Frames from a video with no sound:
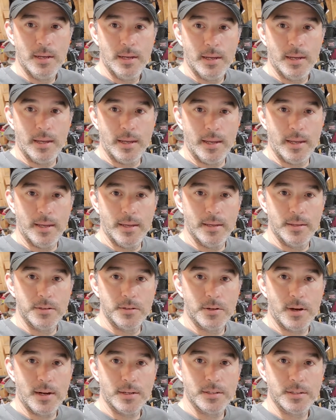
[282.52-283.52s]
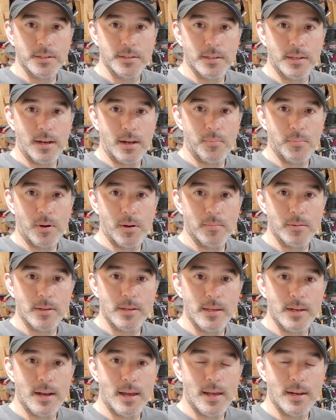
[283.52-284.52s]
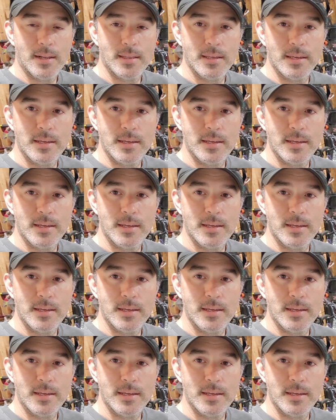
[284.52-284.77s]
and traction that I'll probably get out of